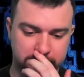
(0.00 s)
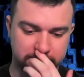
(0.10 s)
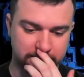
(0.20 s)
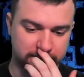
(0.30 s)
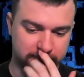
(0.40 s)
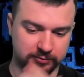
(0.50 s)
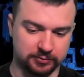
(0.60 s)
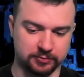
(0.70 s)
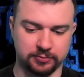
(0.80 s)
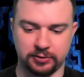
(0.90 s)

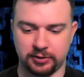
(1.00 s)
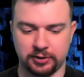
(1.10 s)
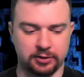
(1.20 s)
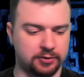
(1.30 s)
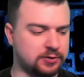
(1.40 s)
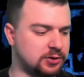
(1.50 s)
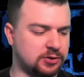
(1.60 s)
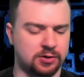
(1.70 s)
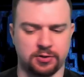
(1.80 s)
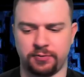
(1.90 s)
So I'm going to
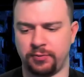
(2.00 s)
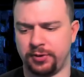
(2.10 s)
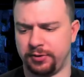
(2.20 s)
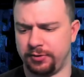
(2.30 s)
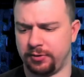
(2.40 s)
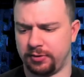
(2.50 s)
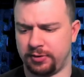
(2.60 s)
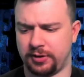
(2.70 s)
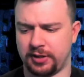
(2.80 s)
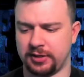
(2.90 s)
start with,
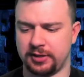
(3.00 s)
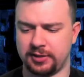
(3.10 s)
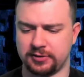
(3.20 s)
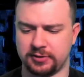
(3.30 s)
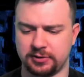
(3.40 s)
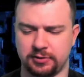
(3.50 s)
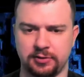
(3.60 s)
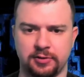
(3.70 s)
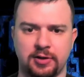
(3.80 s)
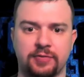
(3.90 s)
I guess,
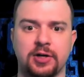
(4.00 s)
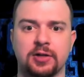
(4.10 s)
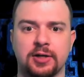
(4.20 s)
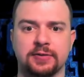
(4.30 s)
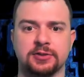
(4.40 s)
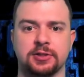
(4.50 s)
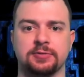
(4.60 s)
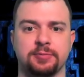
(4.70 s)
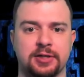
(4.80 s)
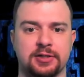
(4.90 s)
I've got a lot of stuff
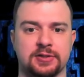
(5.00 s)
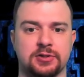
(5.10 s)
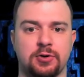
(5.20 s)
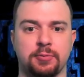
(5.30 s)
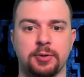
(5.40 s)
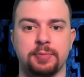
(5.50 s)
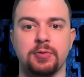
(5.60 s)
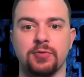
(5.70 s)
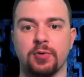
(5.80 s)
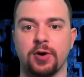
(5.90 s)
on my desk, so I'm going to be
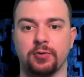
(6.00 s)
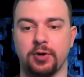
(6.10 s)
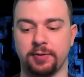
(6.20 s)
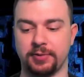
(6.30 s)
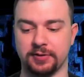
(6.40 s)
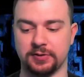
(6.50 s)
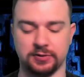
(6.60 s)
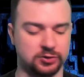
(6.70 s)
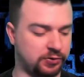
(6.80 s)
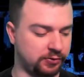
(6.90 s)
moving around quite a bit,
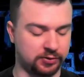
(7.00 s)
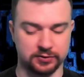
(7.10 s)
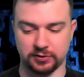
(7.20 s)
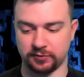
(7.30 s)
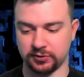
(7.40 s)
showing things off.